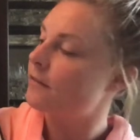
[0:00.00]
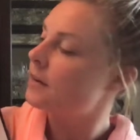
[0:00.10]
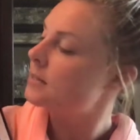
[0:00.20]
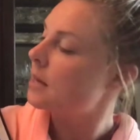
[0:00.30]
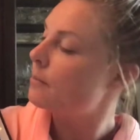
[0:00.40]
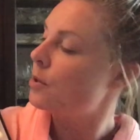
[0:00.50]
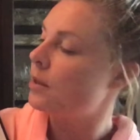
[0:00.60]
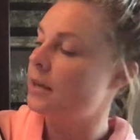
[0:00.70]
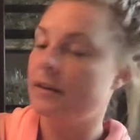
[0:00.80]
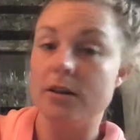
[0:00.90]
for example,
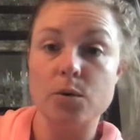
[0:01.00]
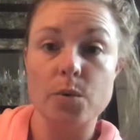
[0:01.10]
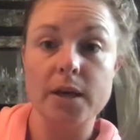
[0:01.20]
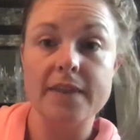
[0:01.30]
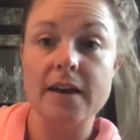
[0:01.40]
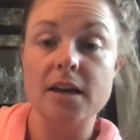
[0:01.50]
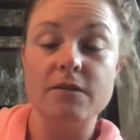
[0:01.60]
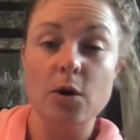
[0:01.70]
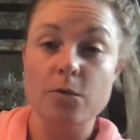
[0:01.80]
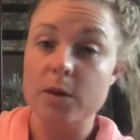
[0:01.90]
in Illinois, they could
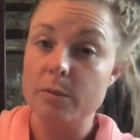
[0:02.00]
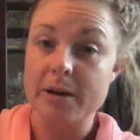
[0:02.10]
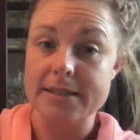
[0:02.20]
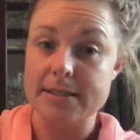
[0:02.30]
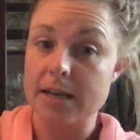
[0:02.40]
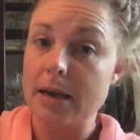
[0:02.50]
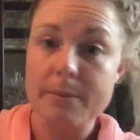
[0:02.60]
vote for the president,